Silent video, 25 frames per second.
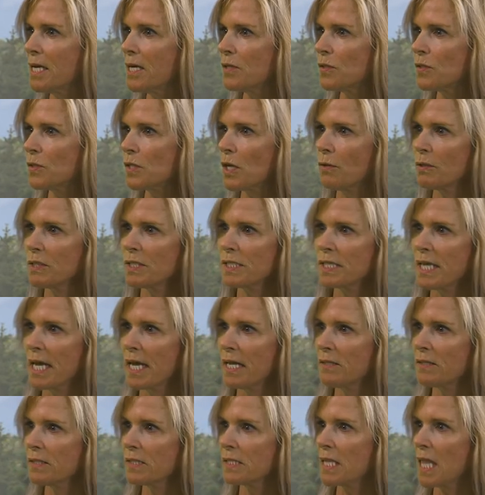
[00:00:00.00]
So it
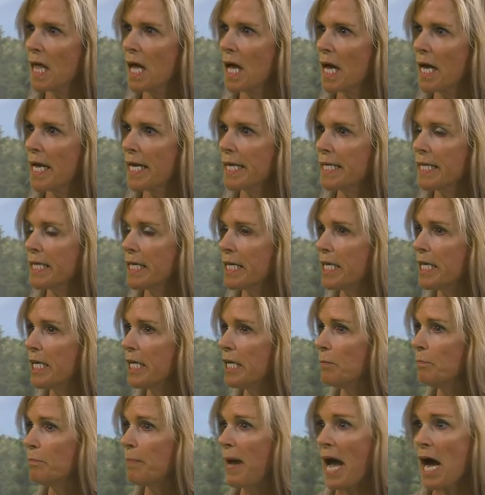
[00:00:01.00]
sounds like
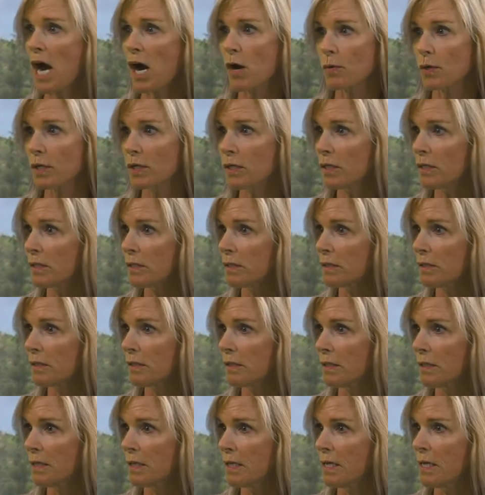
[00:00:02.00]
empower,
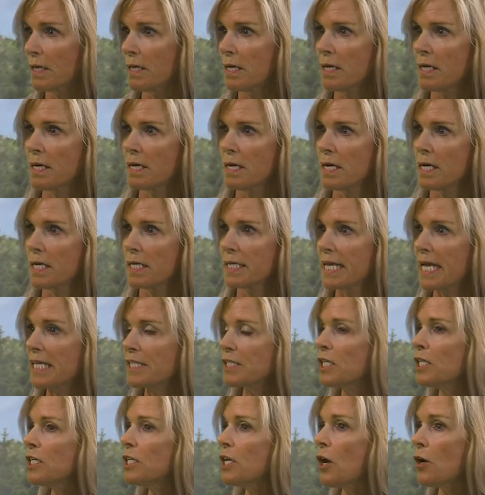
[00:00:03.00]

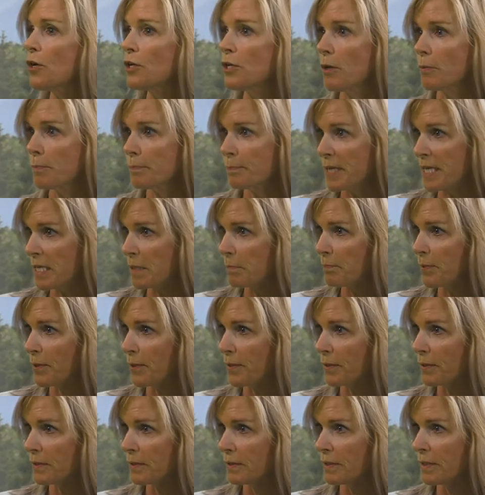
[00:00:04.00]
get to know your
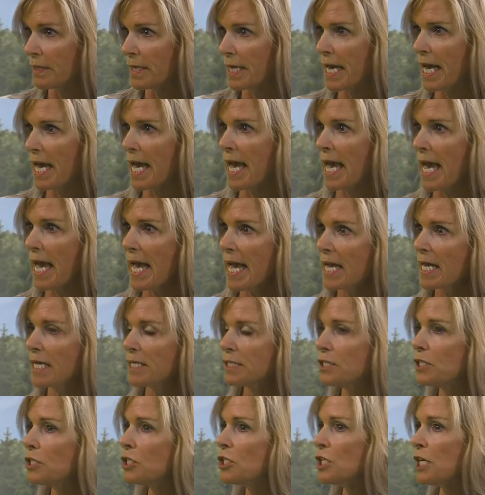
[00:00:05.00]
people,
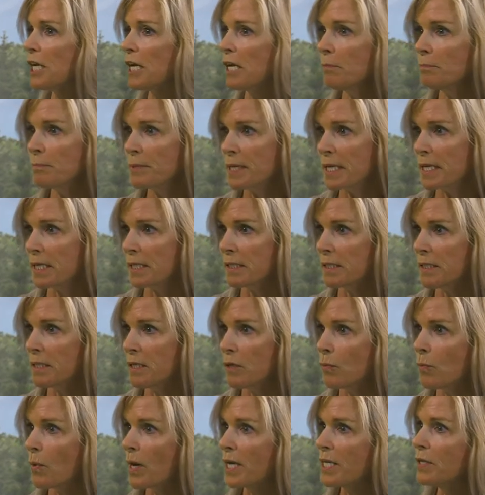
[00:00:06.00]
and champion
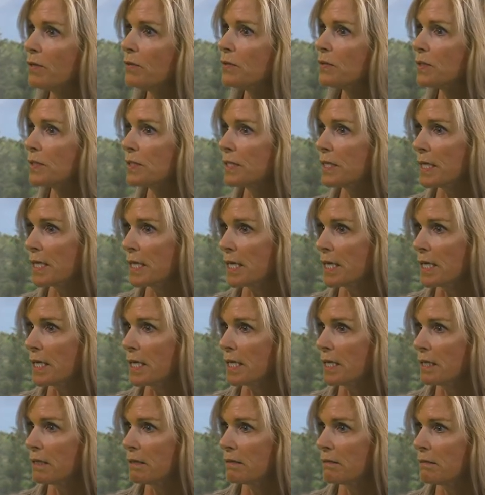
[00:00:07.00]
when you
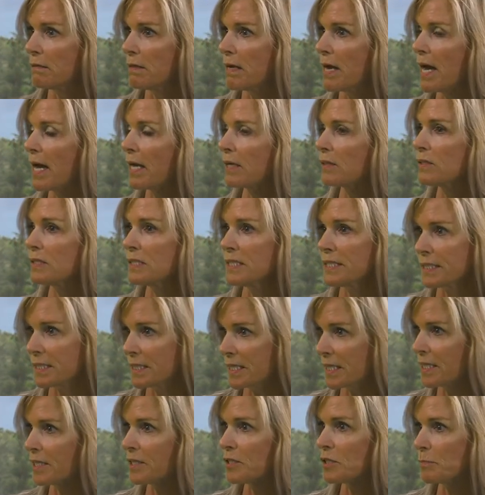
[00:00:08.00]
see
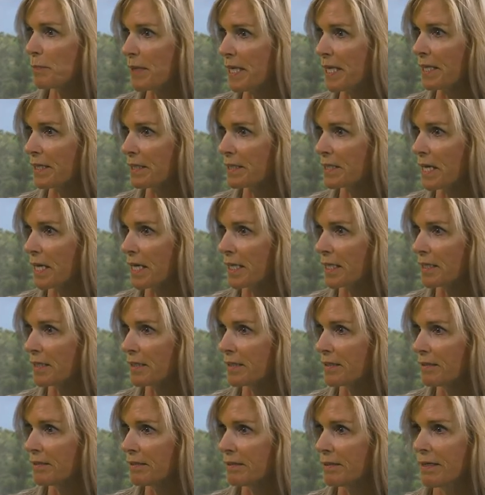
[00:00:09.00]
excellent things being done.
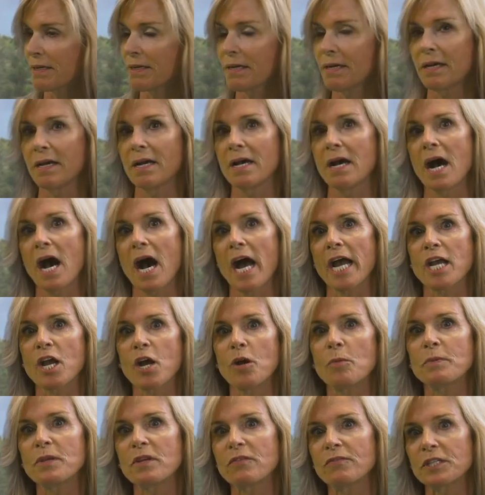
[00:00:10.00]
I
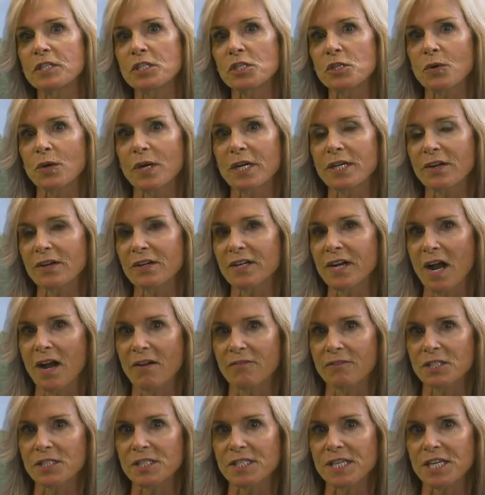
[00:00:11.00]
hope you've enjoyed our
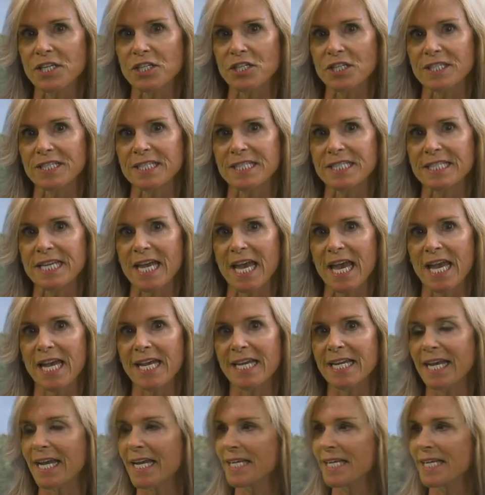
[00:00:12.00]
conversation today.